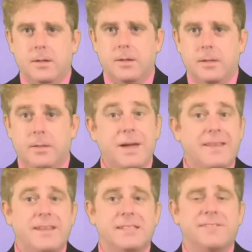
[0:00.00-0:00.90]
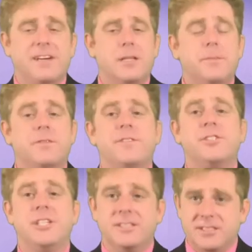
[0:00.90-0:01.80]
The man that developed the
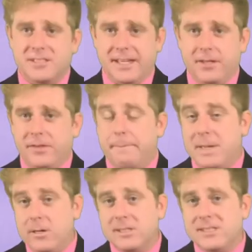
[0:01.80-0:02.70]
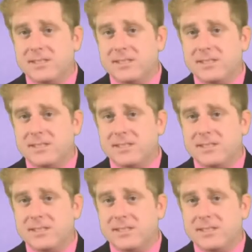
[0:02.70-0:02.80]
Fujita scale that bears his